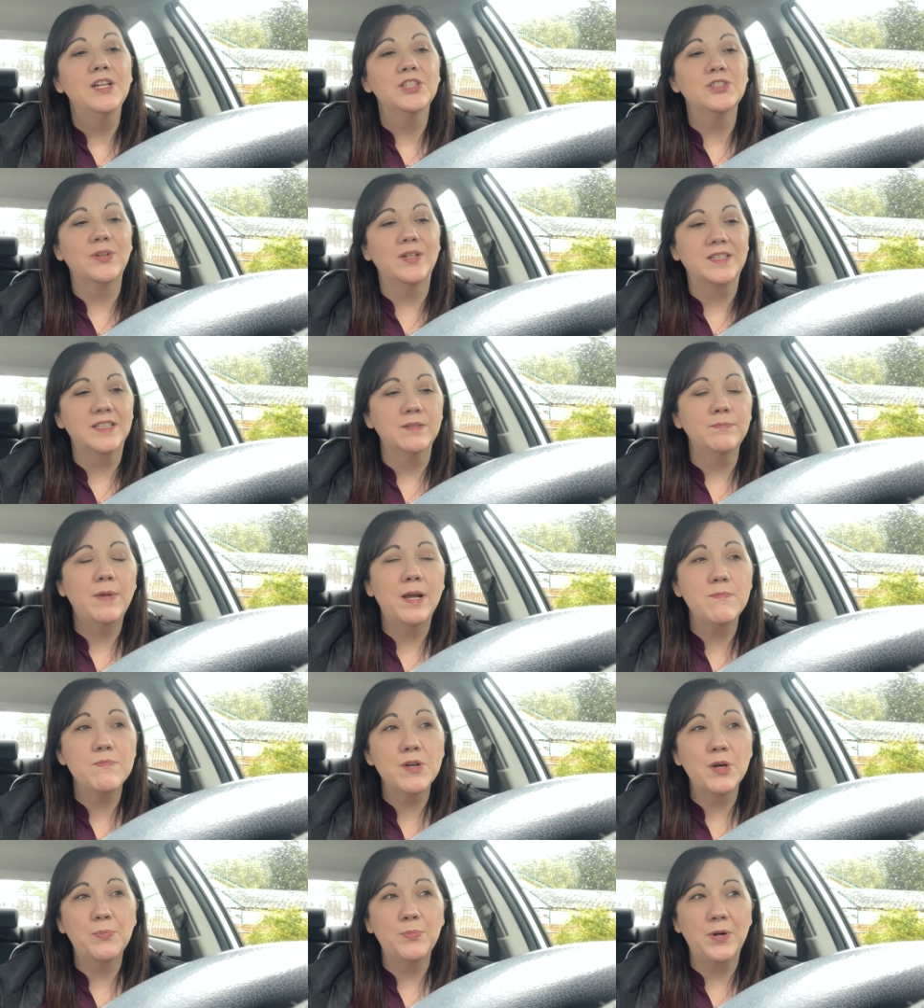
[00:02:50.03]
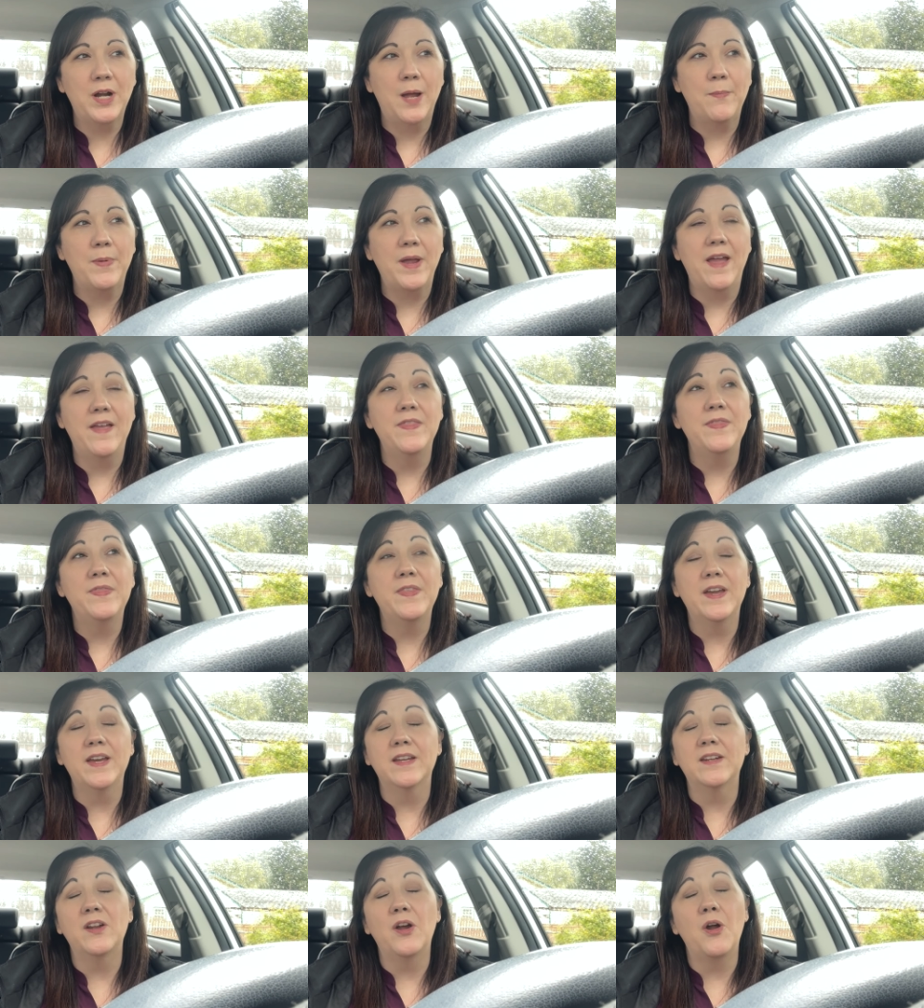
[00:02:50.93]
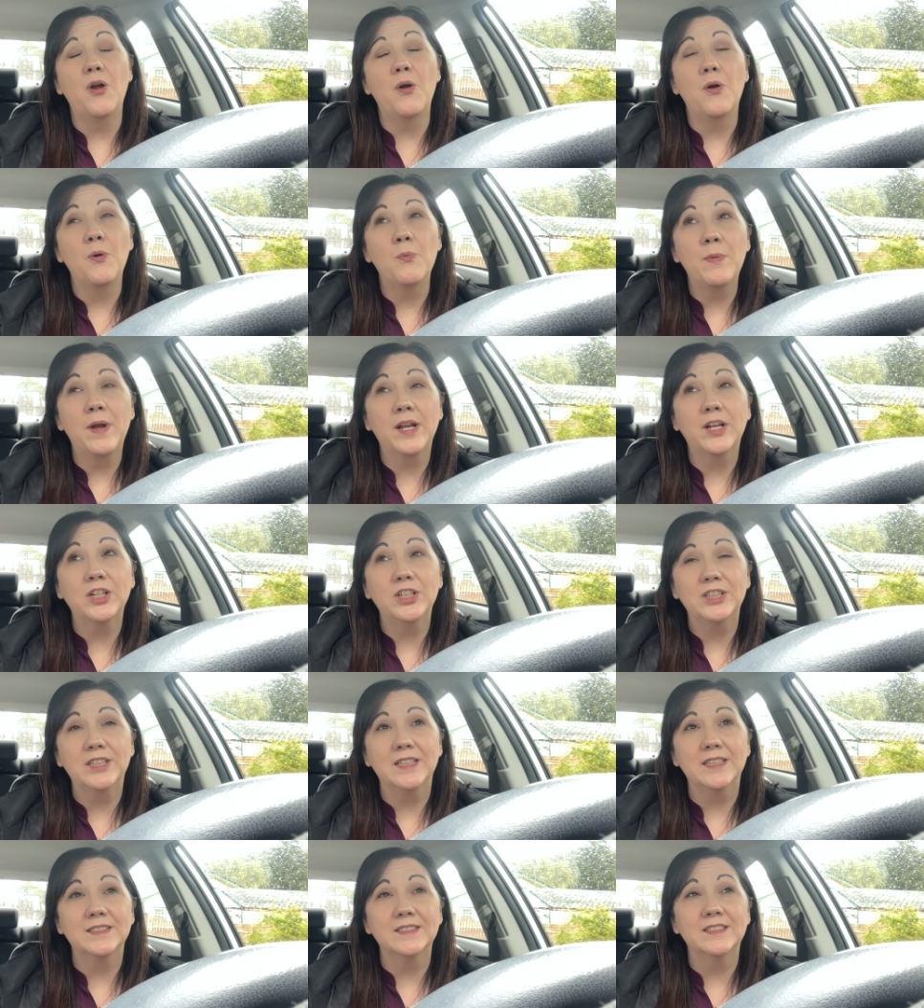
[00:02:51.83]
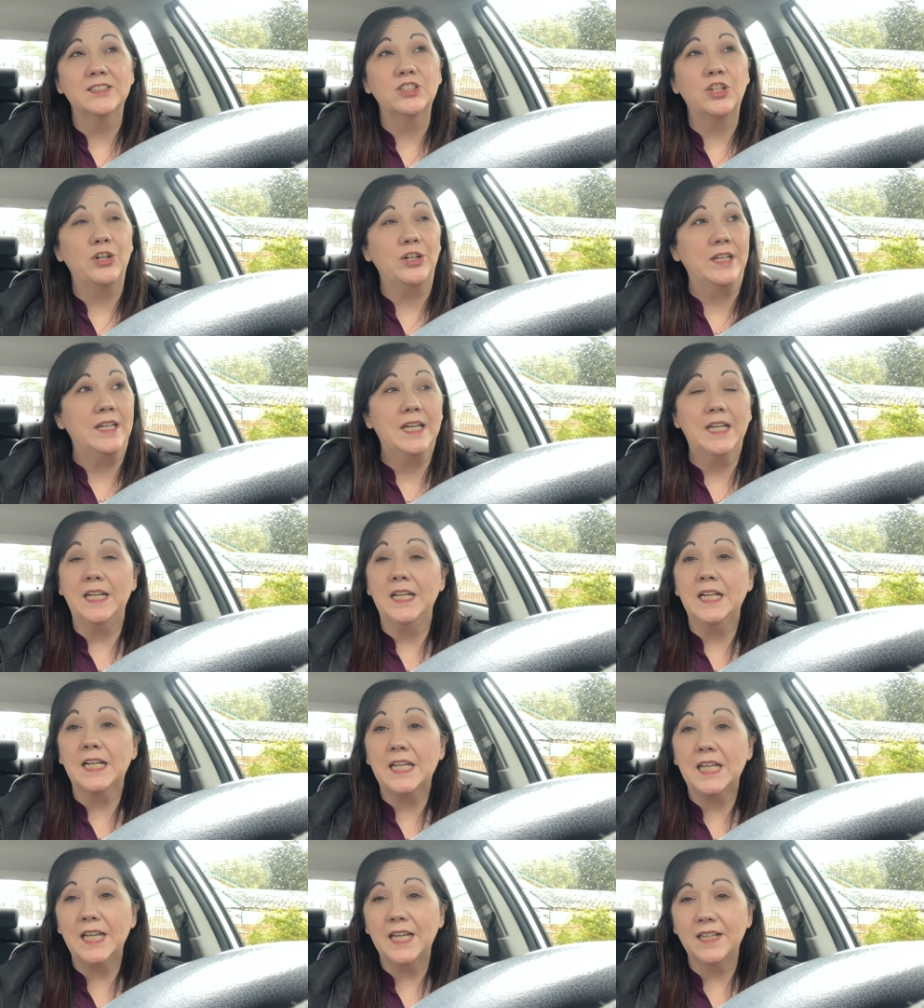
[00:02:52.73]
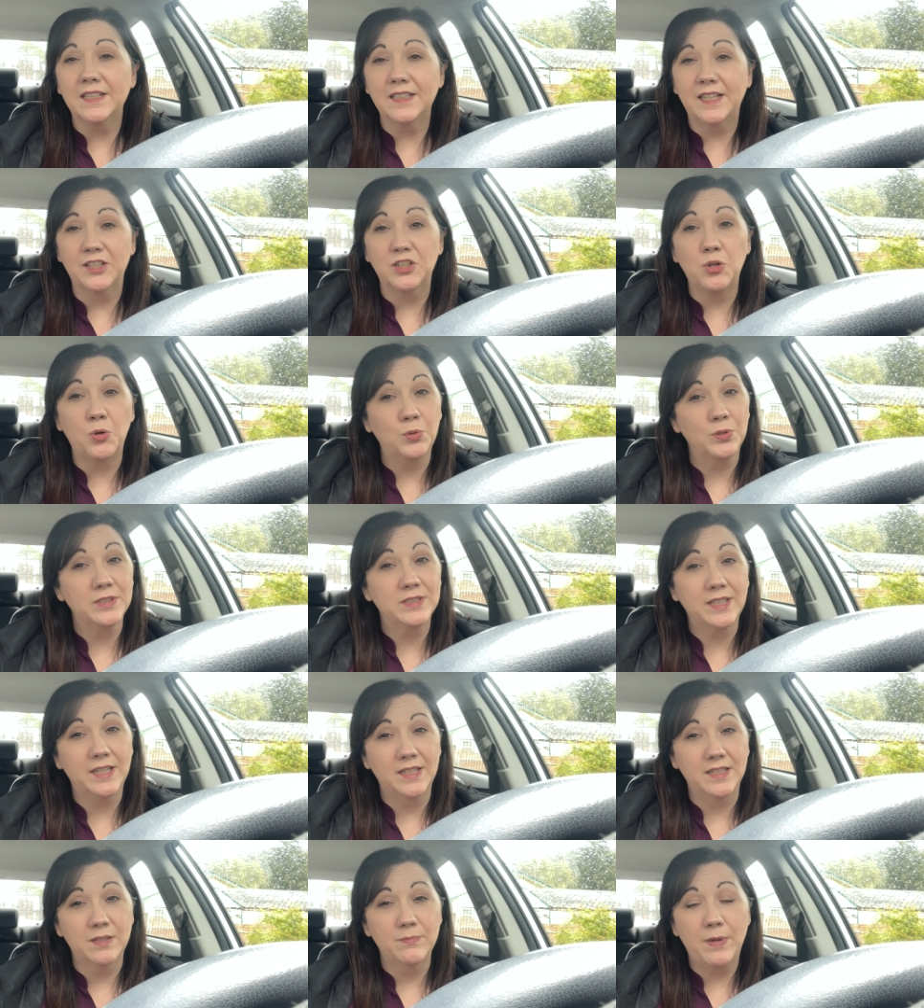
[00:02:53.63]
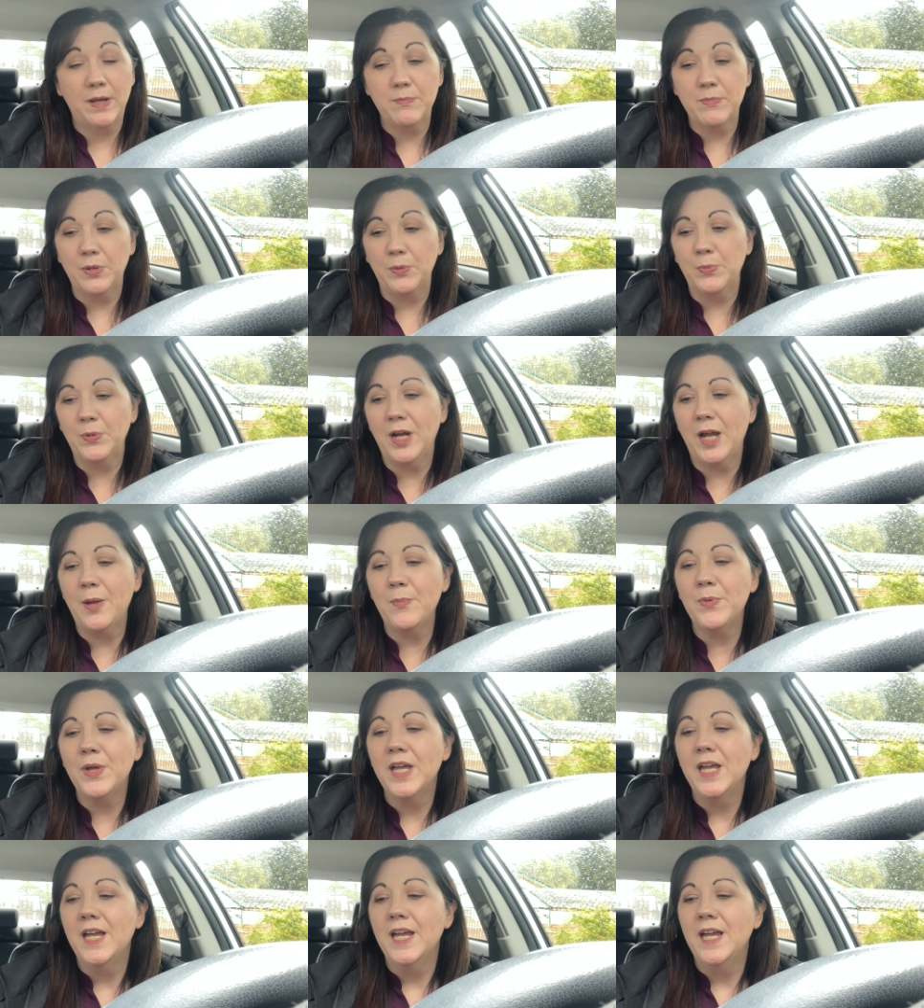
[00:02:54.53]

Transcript: So I did my meal prep, and then, oh my goodness, it started hitting again like towards the end of my meal prep.